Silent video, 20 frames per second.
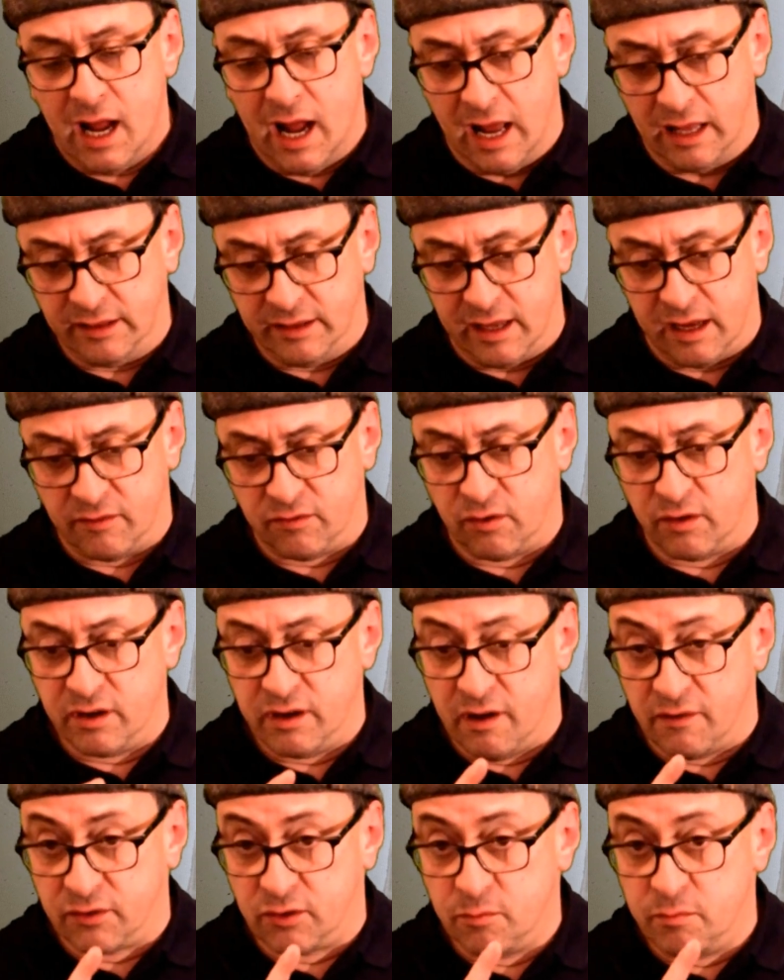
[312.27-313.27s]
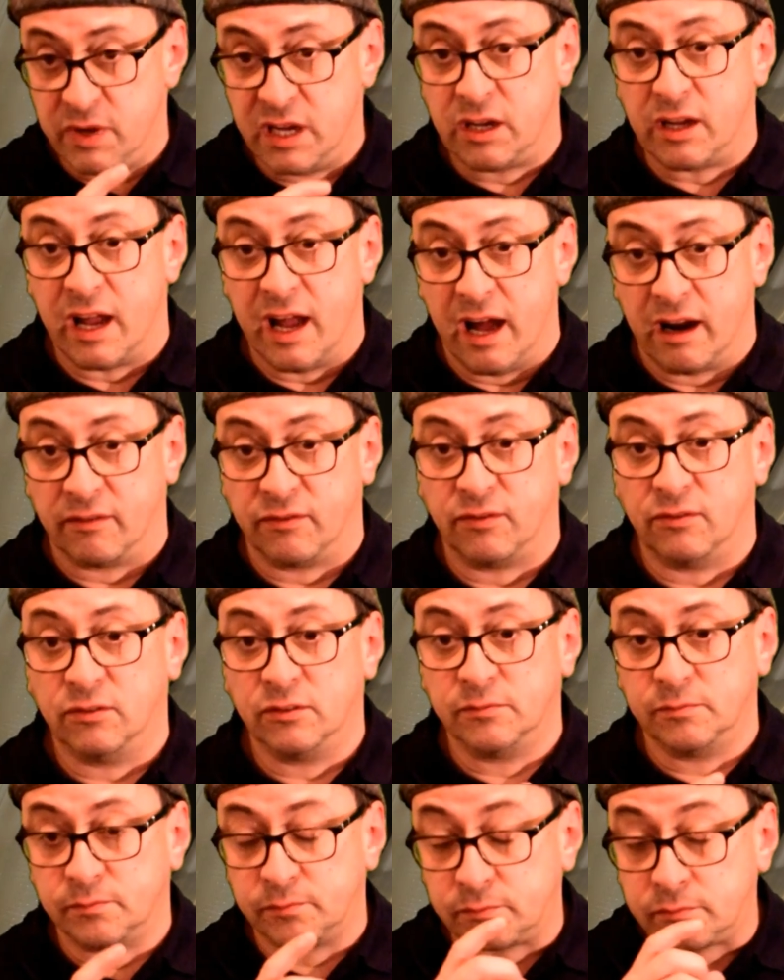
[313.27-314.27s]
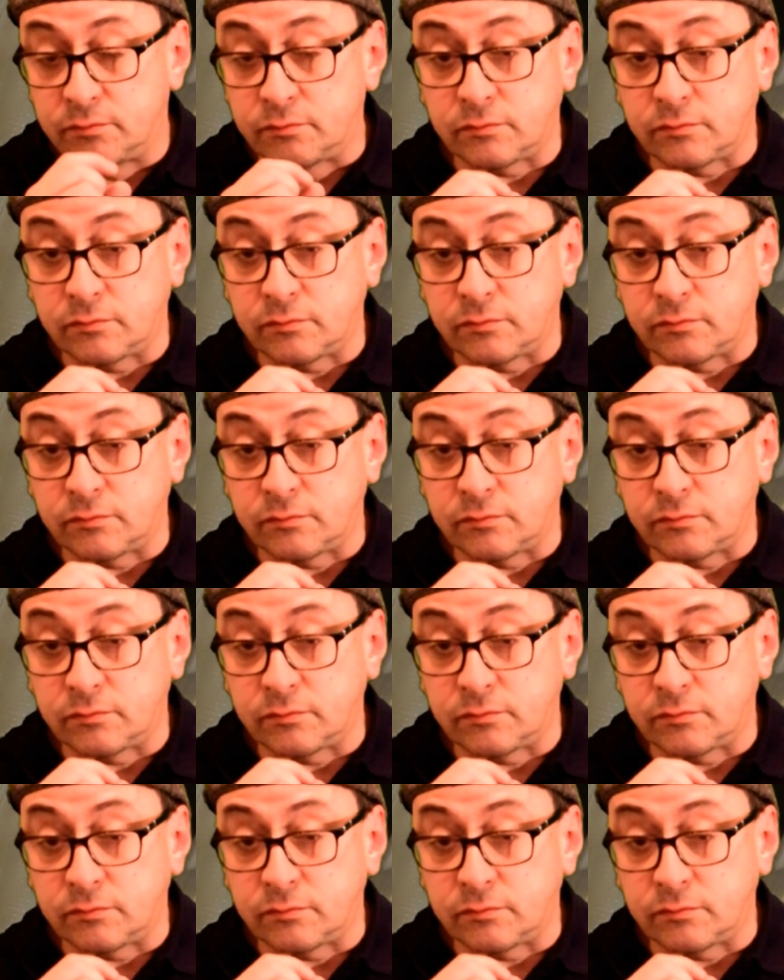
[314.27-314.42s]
and therefore you have to be careful